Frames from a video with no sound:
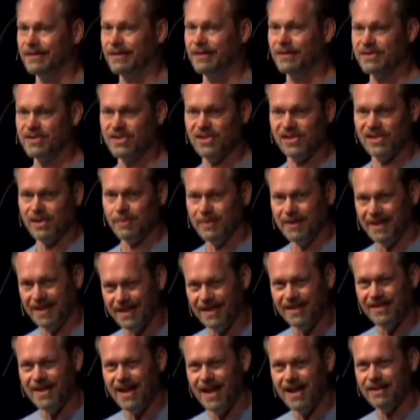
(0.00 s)
just something
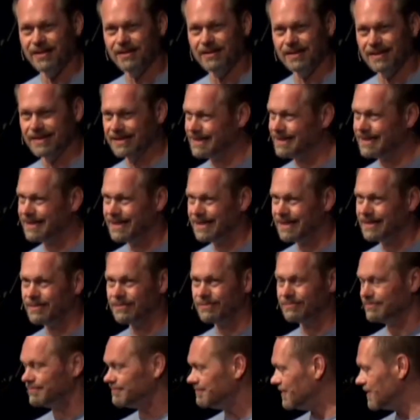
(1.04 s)
in that. You're like, I
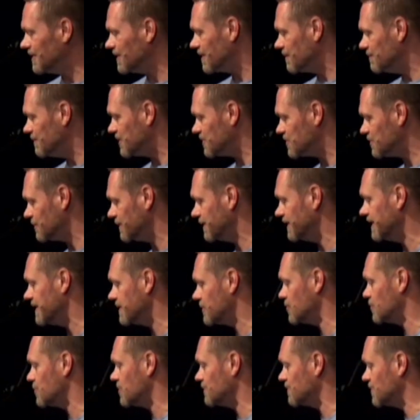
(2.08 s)
don't want to commit to
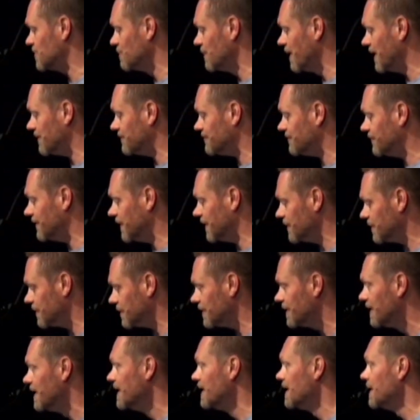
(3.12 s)
relationships. You might
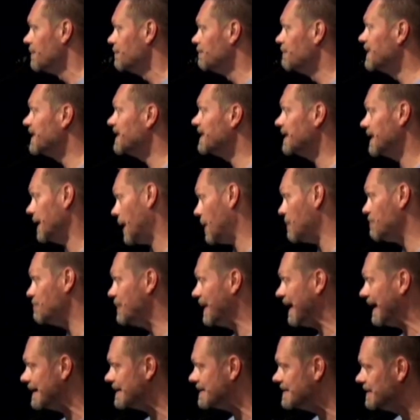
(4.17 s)
fear being
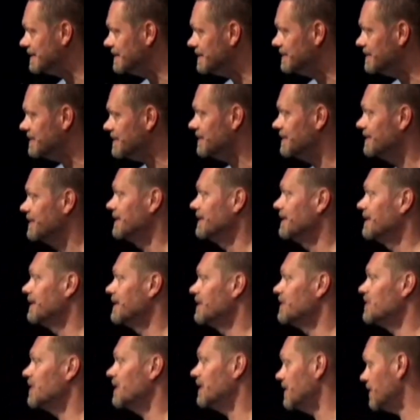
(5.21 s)
abandoned
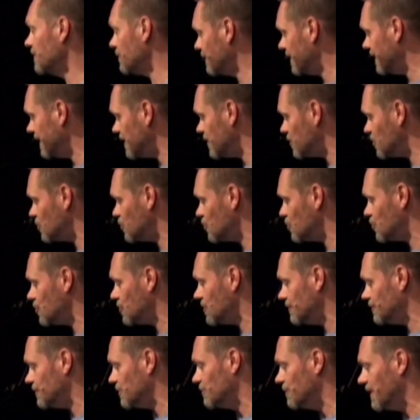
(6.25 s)
in a
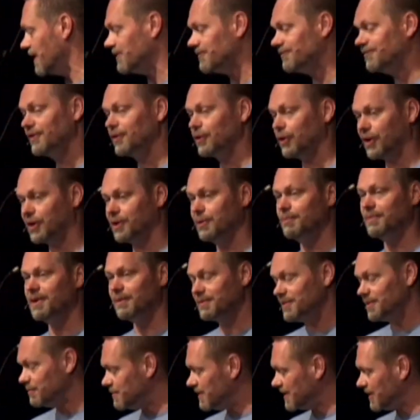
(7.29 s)
relationship. You might fear
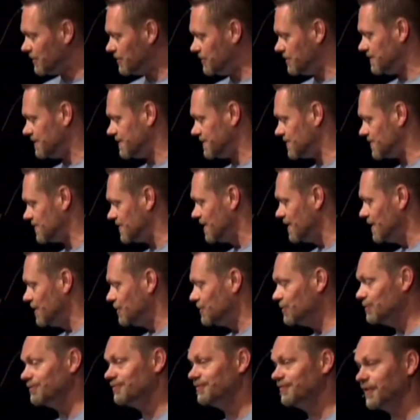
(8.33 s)
commitment because
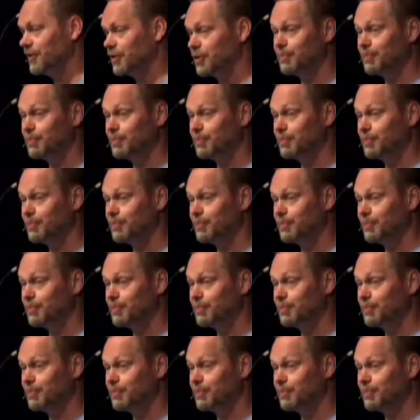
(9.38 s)
you fear